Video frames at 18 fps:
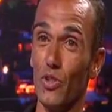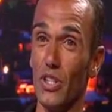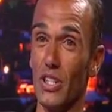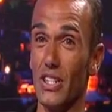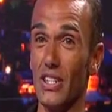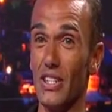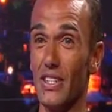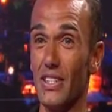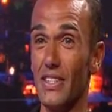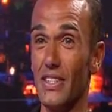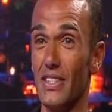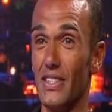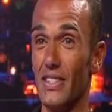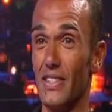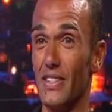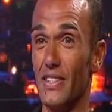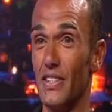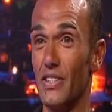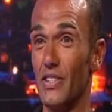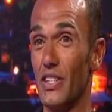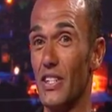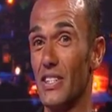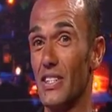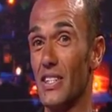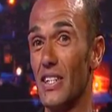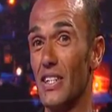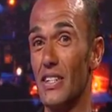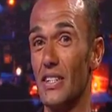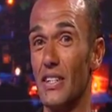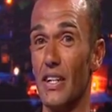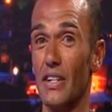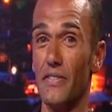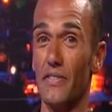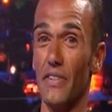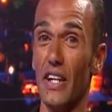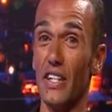a certain degree, you can
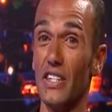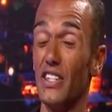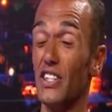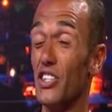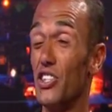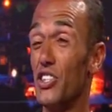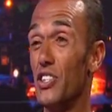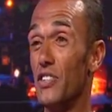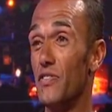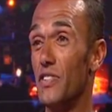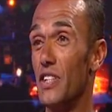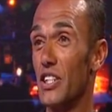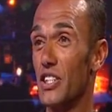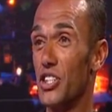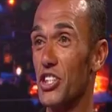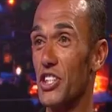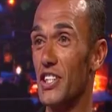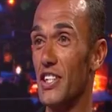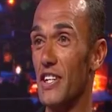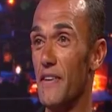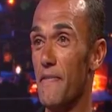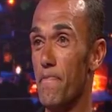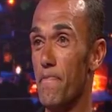say I've underachieved, actually.